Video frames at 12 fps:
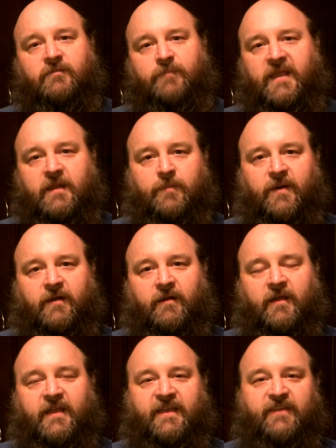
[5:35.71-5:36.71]
peanut
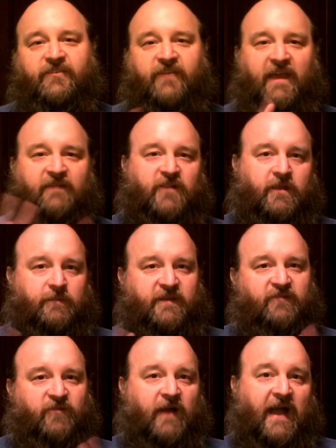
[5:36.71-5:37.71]
butter is you have a little bit
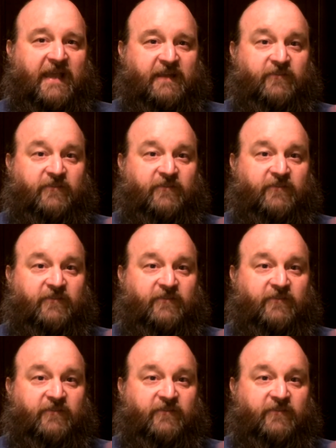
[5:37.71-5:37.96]
of variety,